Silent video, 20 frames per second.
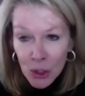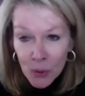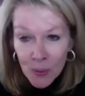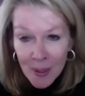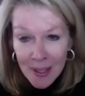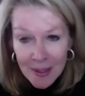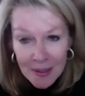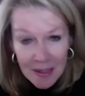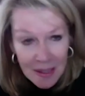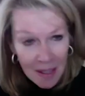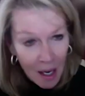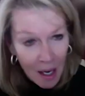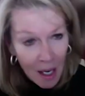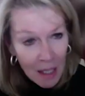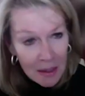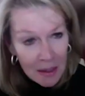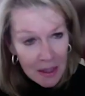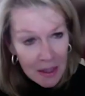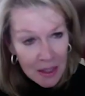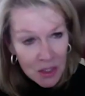US
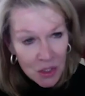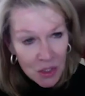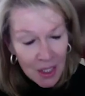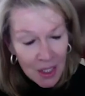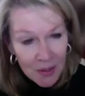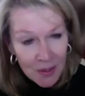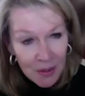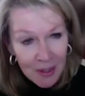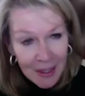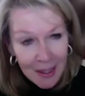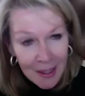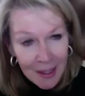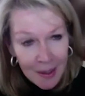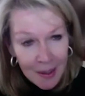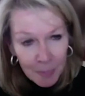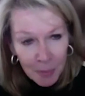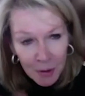on this general ed